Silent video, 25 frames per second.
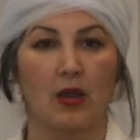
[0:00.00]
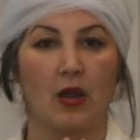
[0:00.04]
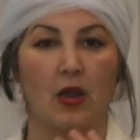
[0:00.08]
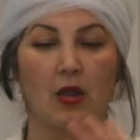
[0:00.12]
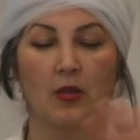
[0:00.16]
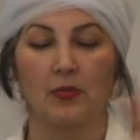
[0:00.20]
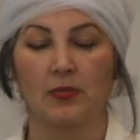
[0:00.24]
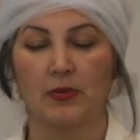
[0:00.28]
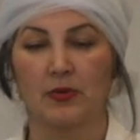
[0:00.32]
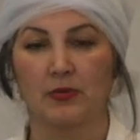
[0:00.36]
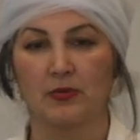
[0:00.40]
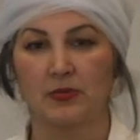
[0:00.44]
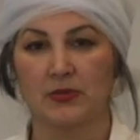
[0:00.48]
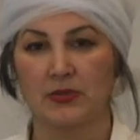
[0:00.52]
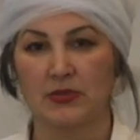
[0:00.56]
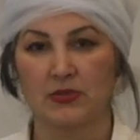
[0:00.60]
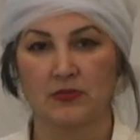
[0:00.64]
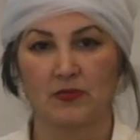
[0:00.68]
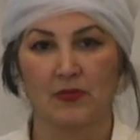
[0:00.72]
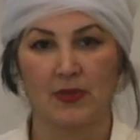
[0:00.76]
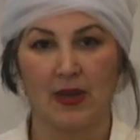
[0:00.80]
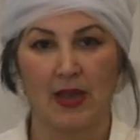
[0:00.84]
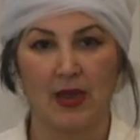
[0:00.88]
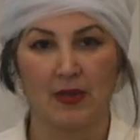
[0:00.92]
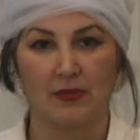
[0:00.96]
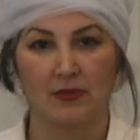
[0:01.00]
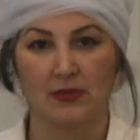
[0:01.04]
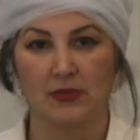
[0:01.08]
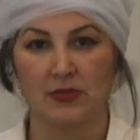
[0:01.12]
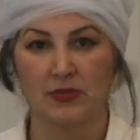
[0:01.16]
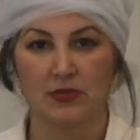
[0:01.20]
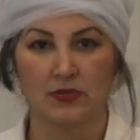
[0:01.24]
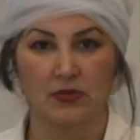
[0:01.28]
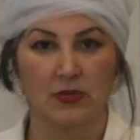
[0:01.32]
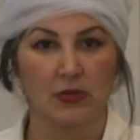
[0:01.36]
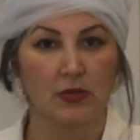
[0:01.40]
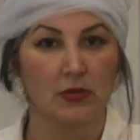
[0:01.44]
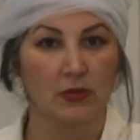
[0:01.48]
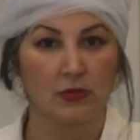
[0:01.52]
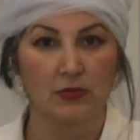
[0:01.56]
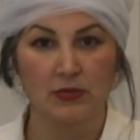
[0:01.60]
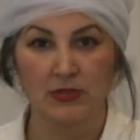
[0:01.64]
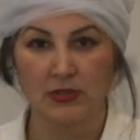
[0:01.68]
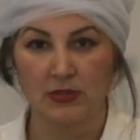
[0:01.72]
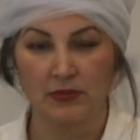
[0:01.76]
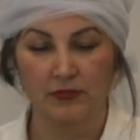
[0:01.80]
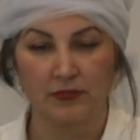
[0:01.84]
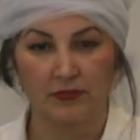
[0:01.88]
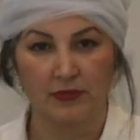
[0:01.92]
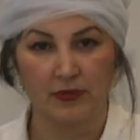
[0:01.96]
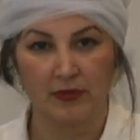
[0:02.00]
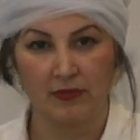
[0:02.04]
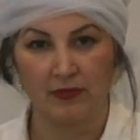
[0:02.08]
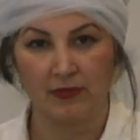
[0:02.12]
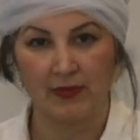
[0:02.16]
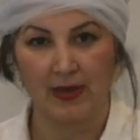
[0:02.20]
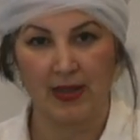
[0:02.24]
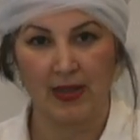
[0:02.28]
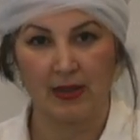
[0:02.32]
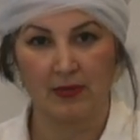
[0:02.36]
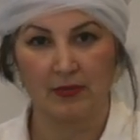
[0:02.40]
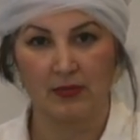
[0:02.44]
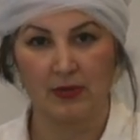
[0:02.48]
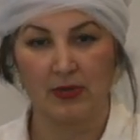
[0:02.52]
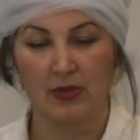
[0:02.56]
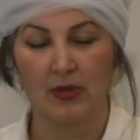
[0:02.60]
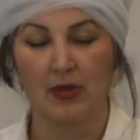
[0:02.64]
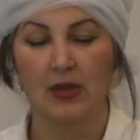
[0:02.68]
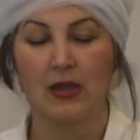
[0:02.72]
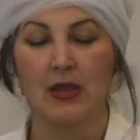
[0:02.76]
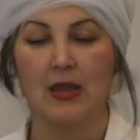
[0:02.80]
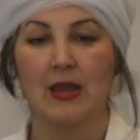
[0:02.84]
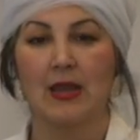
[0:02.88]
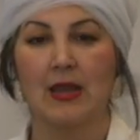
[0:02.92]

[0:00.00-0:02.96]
all-purpose flour to a gluten-free flour,